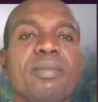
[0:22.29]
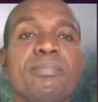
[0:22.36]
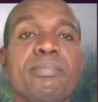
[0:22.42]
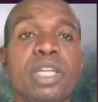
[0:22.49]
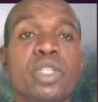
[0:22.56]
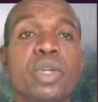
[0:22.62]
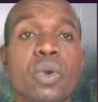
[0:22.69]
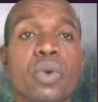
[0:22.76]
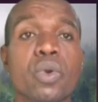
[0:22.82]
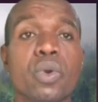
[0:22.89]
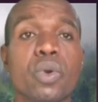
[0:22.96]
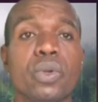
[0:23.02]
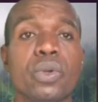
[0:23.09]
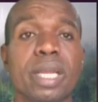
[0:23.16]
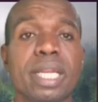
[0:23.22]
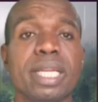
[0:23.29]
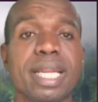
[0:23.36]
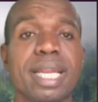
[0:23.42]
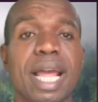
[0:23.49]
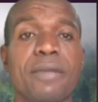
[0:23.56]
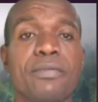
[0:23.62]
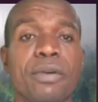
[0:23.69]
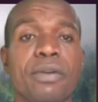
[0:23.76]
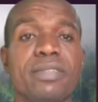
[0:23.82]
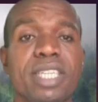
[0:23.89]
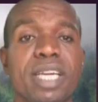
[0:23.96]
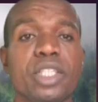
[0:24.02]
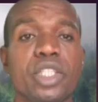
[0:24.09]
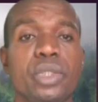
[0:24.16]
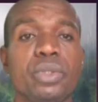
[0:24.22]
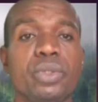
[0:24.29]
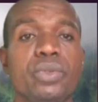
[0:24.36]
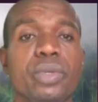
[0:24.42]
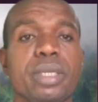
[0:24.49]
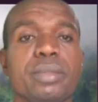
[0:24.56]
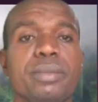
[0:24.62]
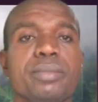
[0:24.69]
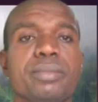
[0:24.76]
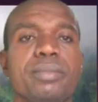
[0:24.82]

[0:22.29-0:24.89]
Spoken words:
major role in the life of their children.